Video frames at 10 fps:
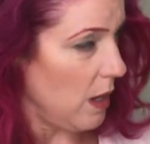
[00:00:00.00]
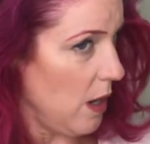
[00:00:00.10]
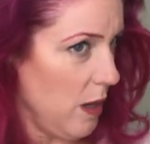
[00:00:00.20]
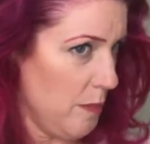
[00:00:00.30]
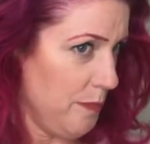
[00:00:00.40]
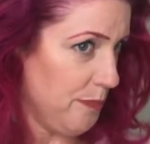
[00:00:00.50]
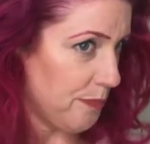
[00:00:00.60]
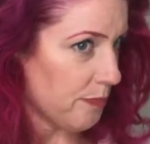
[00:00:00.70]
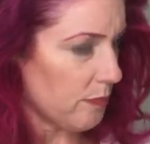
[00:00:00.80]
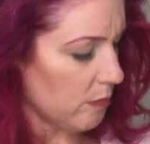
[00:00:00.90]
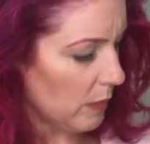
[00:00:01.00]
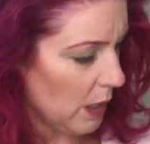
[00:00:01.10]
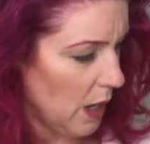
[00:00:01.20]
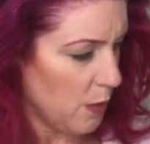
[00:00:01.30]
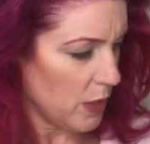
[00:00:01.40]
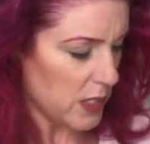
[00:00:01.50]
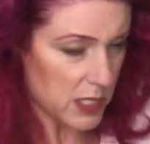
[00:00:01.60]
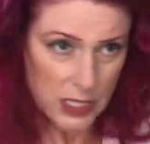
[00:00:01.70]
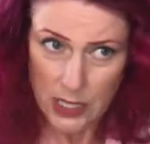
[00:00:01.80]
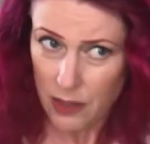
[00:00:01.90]
I want to
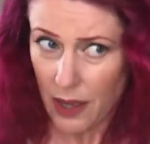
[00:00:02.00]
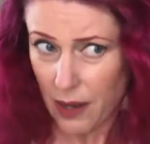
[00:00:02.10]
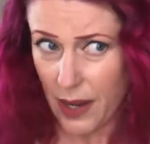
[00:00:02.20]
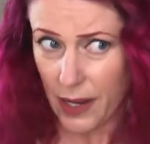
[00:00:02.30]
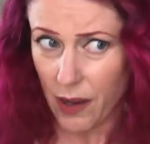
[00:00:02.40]
see that I